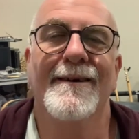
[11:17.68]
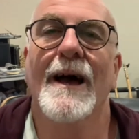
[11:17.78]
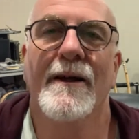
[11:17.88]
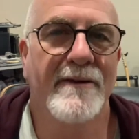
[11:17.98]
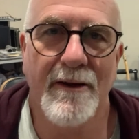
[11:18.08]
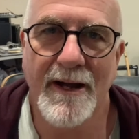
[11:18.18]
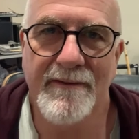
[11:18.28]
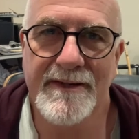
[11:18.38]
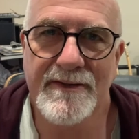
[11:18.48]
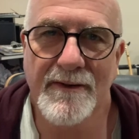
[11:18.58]
Don't
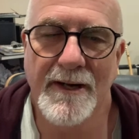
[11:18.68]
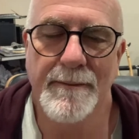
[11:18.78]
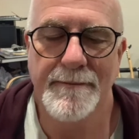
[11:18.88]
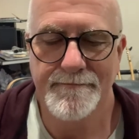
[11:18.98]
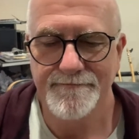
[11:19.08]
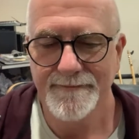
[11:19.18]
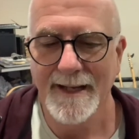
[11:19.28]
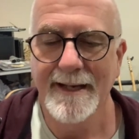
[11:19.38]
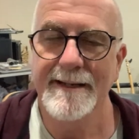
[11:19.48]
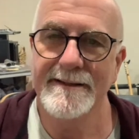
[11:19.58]
over-describe.
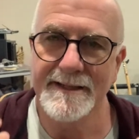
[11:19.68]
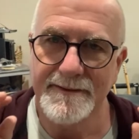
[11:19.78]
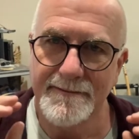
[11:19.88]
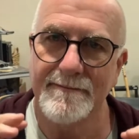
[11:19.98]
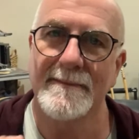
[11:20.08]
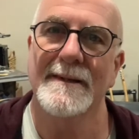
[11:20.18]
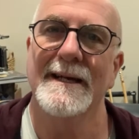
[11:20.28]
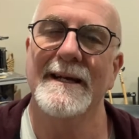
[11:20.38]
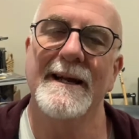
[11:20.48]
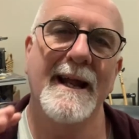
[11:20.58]
Just
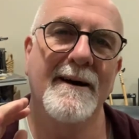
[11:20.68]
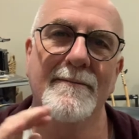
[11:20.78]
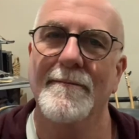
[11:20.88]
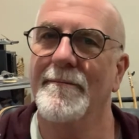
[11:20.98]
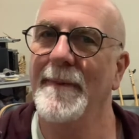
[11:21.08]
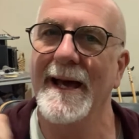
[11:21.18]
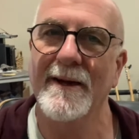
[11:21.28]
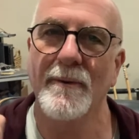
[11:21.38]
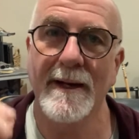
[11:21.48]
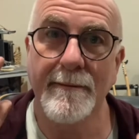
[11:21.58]
in and out, bang,
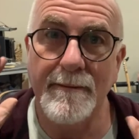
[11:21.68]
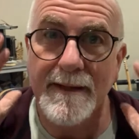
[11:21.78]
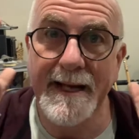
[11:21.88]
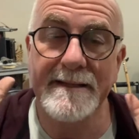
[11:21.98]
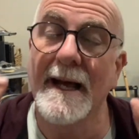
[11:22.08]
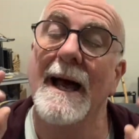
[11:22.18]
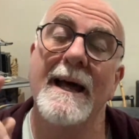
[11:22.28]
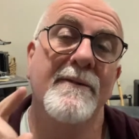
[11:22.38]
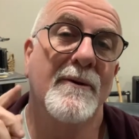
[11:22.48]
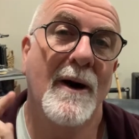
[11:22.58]
quick, let us... And
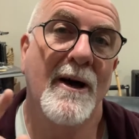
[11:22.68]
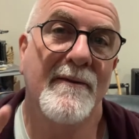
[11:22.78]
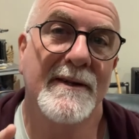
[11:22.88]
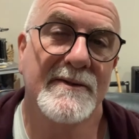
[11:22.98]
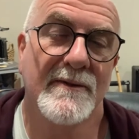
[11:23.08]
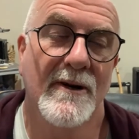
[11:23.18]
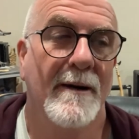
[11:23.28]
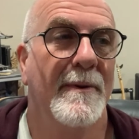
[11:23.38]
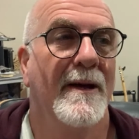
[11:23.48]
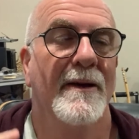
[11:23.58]
if you
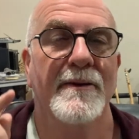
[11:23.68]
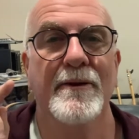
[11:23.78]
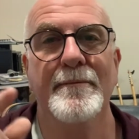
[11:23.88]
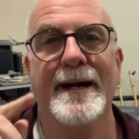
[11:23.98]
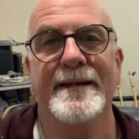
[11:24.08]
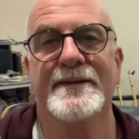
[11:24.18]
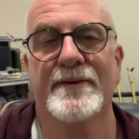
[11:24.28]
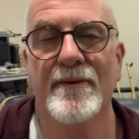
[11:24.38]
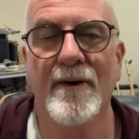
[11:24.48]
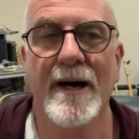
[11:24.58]
over-describe, you may
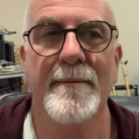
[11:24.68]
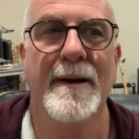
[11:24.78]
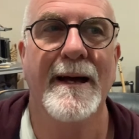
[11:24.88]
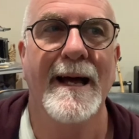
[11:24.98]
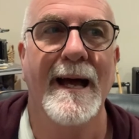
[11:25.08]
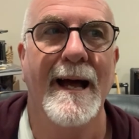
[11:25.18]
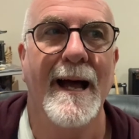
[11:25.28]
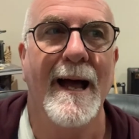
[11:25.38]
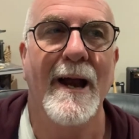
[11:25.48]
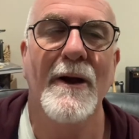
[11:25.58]
describe
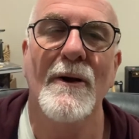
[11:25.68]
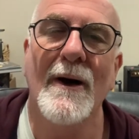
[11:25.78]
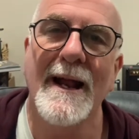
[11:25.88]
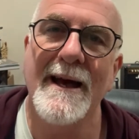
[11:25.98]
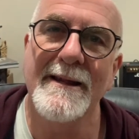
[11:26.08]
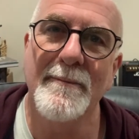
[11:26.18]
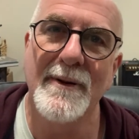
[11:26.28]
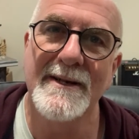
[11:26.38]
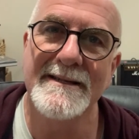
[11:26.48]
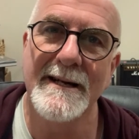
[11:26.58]
not how the
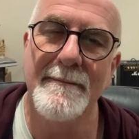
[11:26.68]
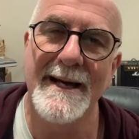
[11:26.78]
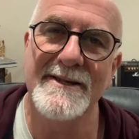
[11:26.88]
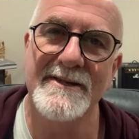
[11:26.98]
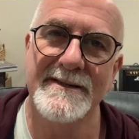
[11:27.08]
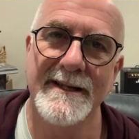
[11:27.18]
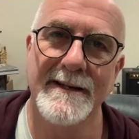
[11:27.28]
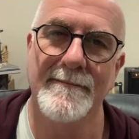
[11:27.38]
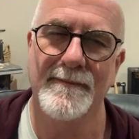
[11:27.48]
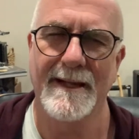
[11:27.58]
person imagines it.
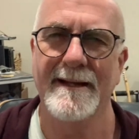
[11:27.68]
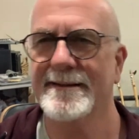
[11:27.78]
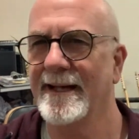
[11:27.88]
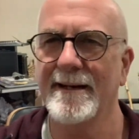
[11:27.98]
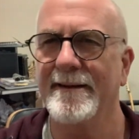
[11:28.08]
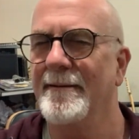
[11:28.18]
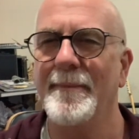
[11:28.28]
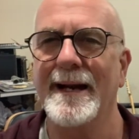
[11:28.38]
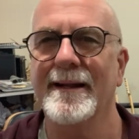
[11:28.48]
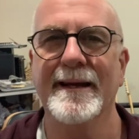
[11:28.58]
And then suddenly they're
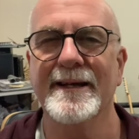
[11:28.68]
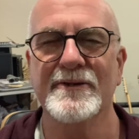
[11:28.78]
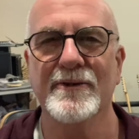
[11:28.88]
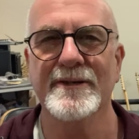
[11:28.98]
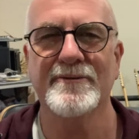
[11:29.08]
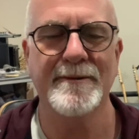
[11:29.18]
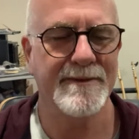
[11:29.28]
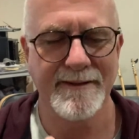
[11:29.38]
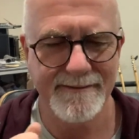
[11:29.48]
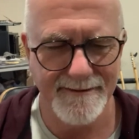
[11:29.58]
battling against your description.
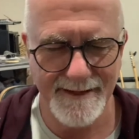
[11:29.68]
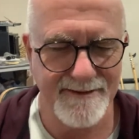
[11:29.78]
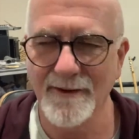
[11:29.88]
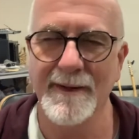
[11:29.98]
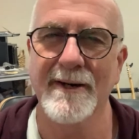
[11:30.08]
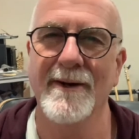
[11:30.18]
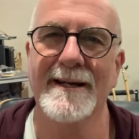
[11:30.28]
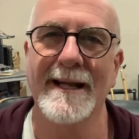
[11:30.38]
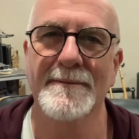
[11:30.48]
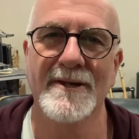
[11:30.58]
Like, that's not what a
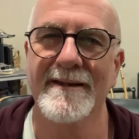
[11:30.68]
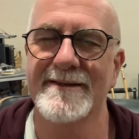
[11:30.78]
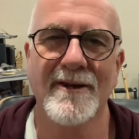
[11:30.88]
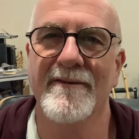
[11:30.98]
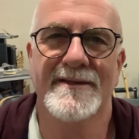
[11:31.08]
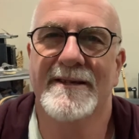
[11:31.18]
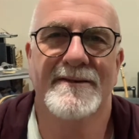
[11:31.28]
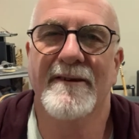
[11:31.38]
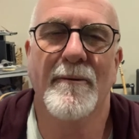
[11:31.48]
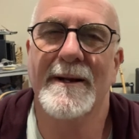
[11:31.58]
nightclub is like. This guy obviously has
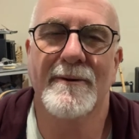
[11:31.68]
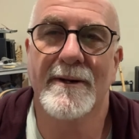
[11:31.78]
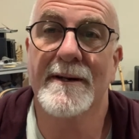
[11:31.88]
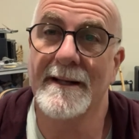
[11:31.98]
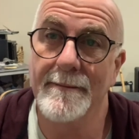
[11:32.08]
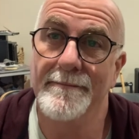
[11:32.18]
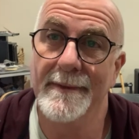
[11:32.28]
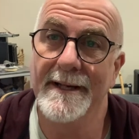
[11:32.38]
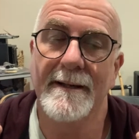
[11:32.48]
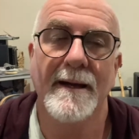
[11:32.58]
never been to a nightclub, me.